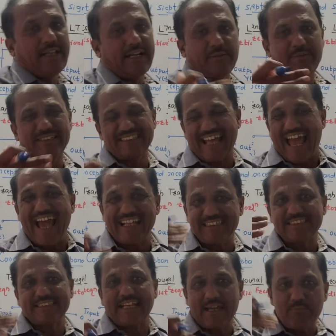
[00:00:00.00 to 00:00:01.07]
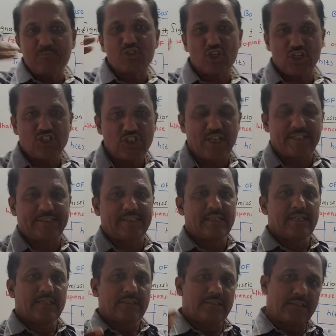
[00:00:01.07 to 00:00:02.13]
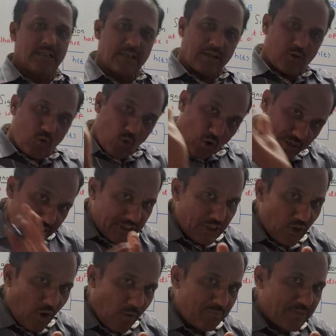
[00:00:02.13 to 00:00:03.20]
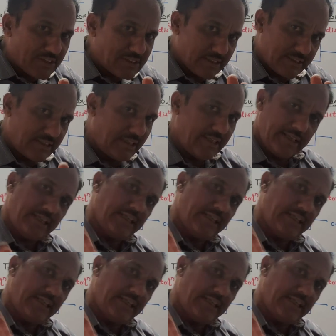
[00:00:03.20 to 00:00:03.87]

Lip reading: that means as time changes, the quality of the signal